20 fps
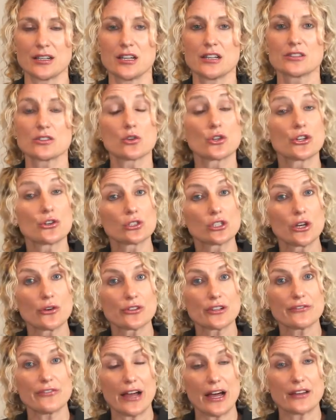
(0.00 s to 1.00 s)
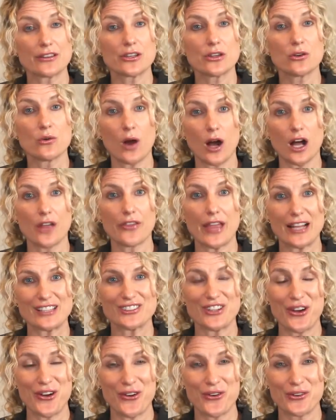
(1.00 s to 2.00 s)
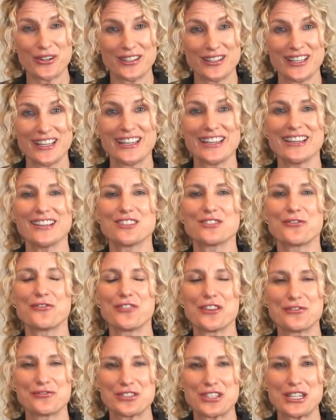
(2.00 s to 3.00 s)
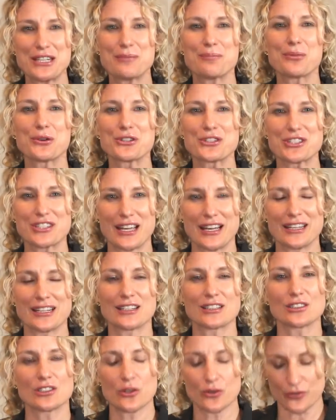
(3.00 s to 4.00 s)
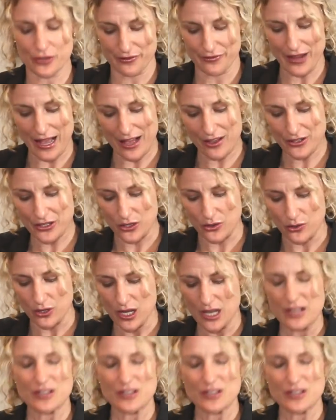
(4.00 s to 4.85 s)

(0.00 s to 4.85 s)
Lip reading: So your loan to value on that loan is 50% loan to value.